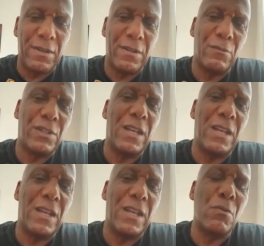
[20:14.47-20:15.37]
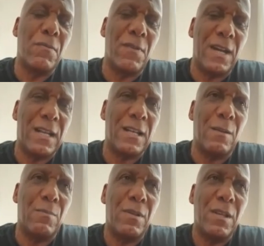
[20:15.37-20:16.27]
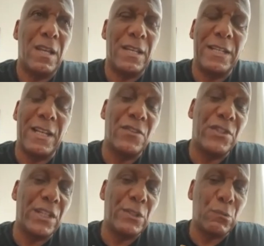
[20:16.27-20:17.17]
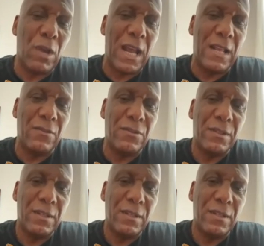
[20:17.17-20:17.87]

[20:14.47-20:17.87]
It was down the Real Fight Club, and they done 6 rounds.